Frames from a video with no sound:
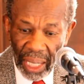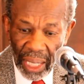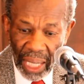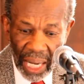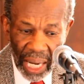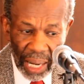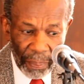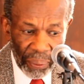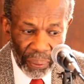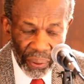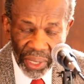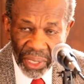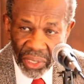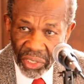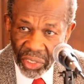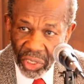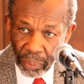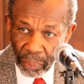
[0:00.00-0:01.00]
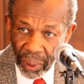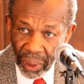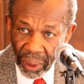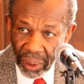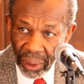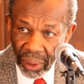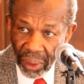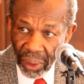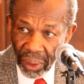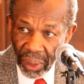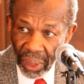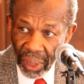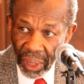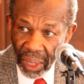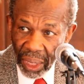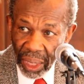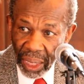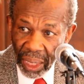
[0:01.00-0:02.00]
a principle
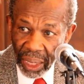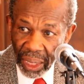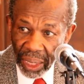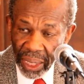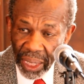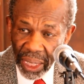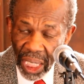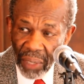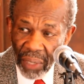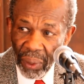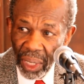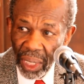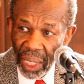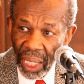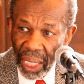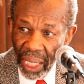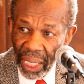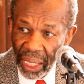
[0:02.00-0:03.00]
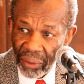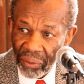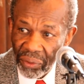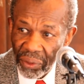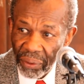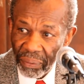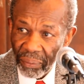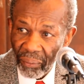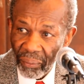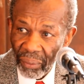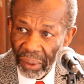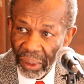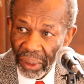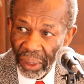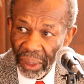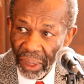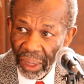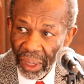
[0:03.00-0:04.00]
in our lives
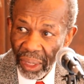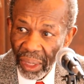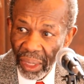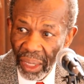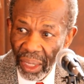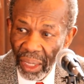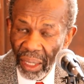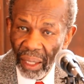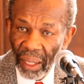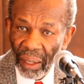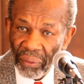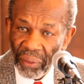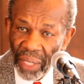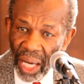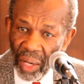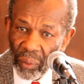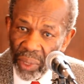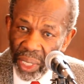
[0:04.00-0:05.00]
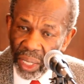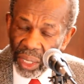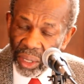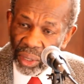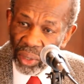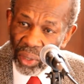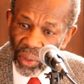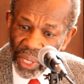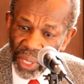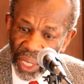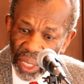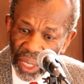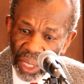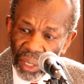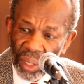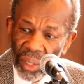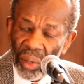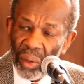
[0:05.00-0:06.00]
that we are
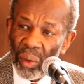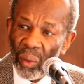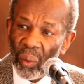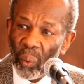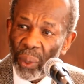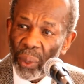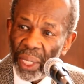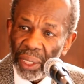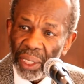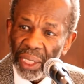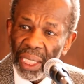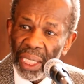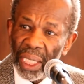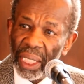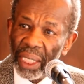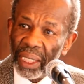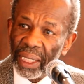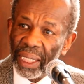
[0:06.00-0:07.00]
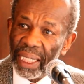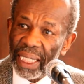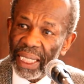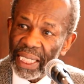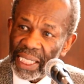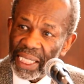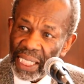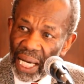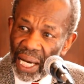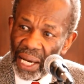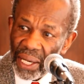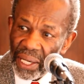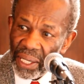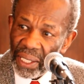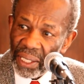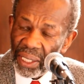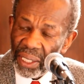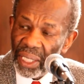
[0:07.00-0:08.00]
going with the
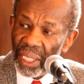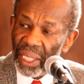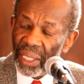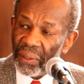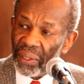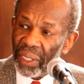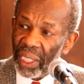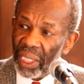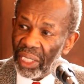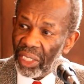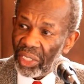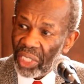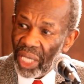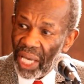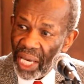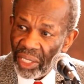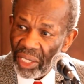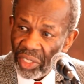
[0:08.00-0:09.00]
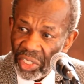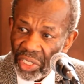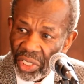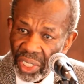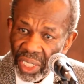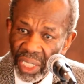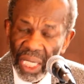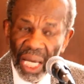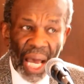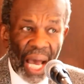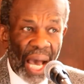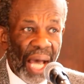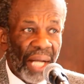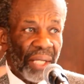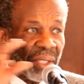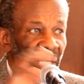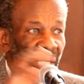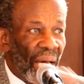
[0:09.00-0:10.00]
desire, the intention,
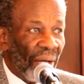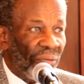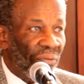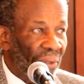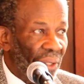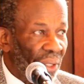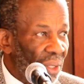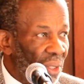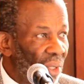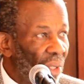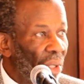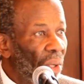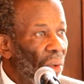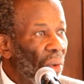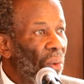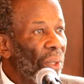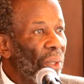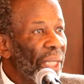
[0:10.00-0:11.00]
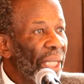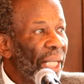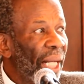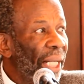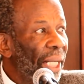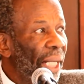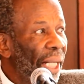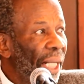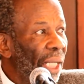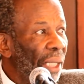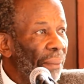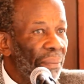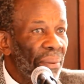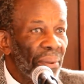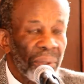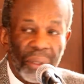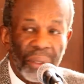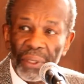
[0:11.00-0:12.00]
and the effort. Who can I tell
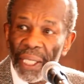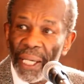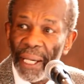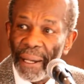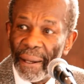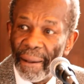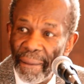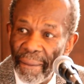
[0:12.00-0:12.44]
today?